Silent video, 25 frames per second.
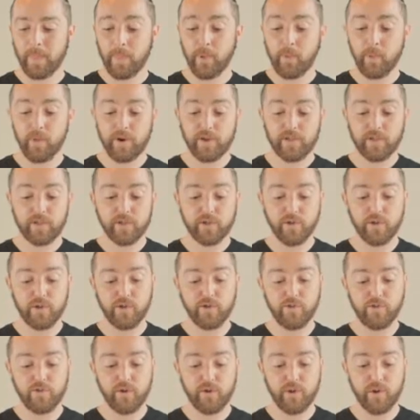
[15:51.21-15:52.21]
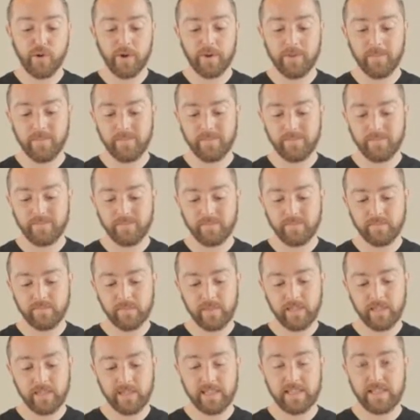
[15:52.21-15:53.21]
you want to turn the coin,
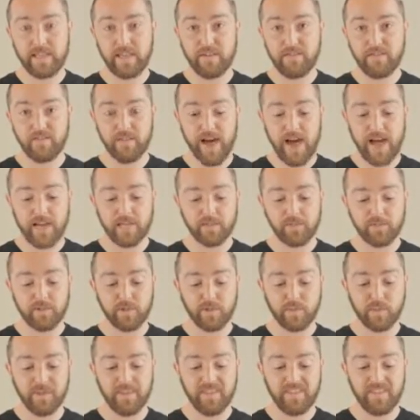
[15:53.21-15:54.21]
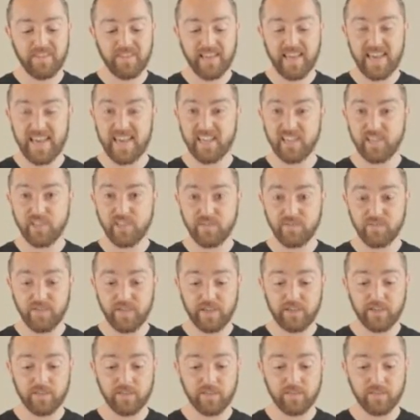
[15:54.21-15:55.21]
get that flash between the caged
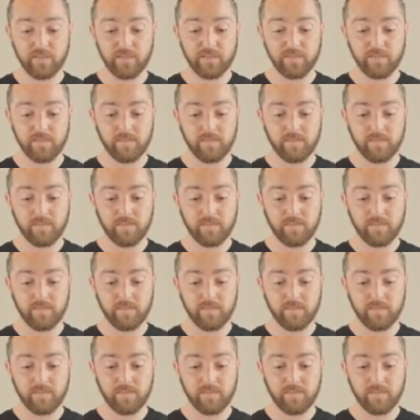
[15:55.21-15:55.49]
fingers.